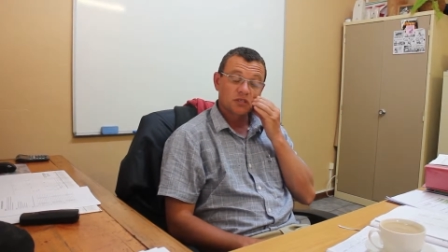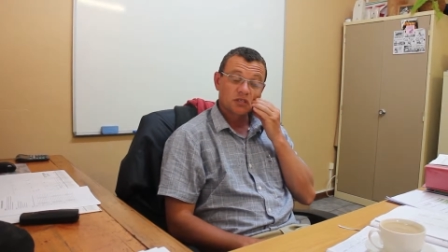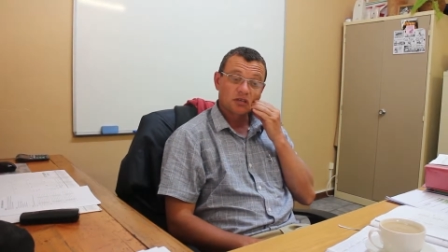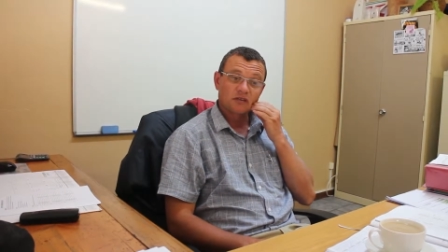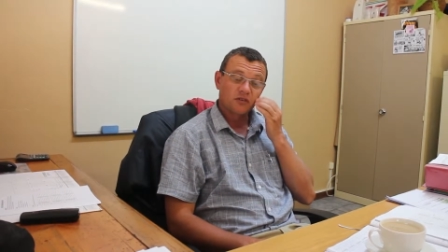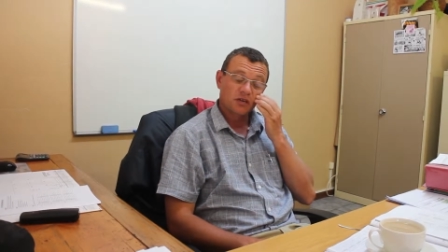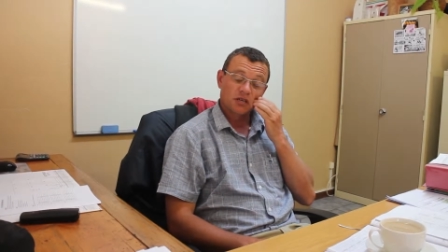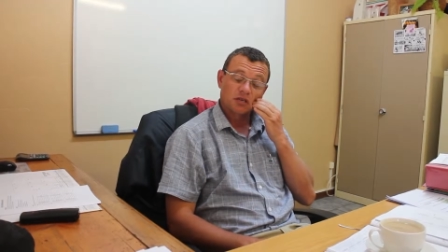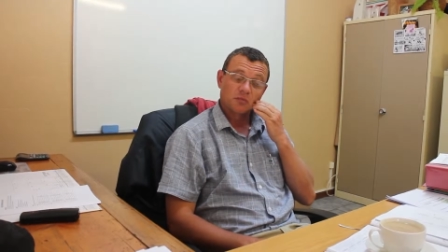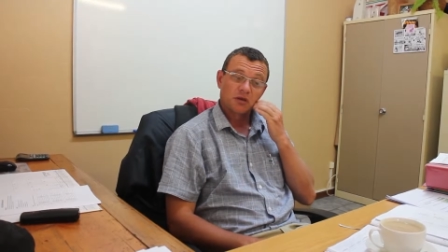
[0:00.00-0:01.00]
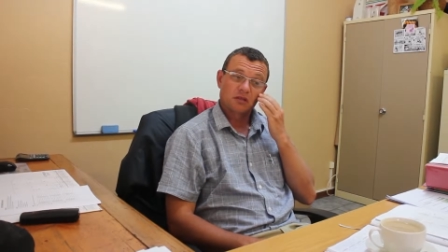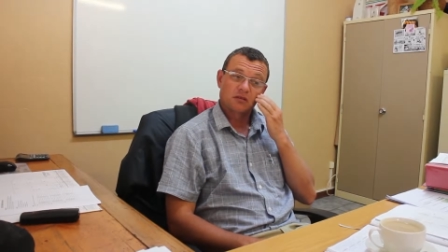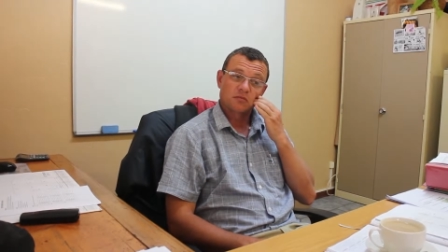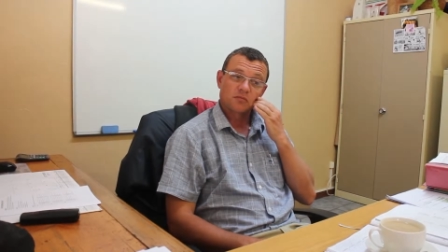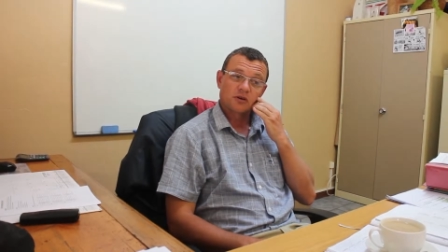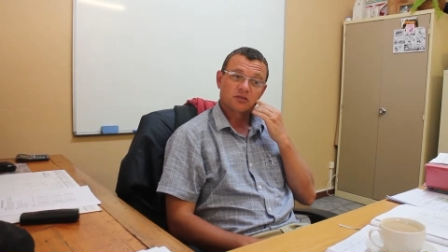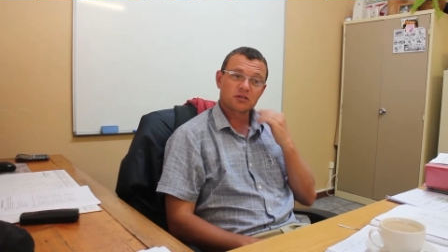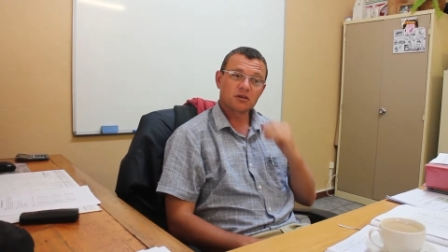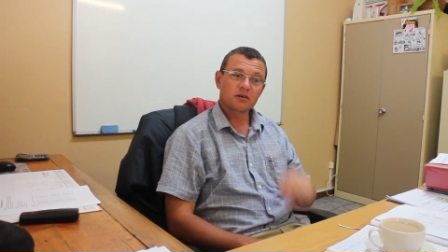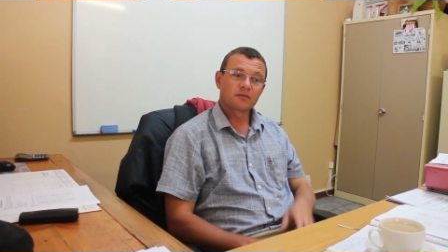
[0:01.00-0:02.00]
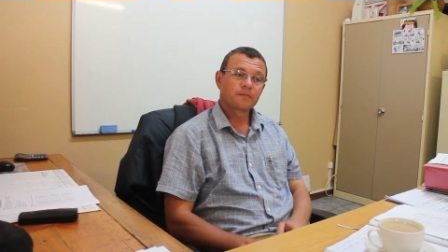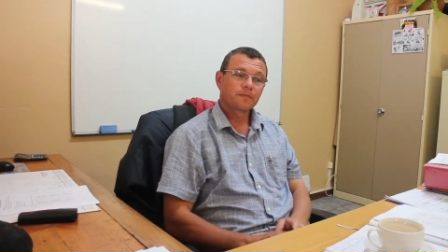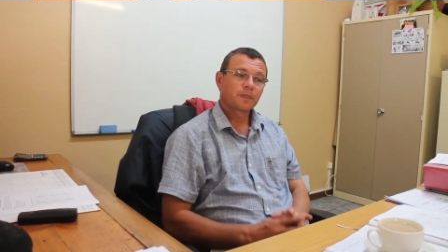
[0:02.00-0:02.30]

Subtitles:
significantly better the past year,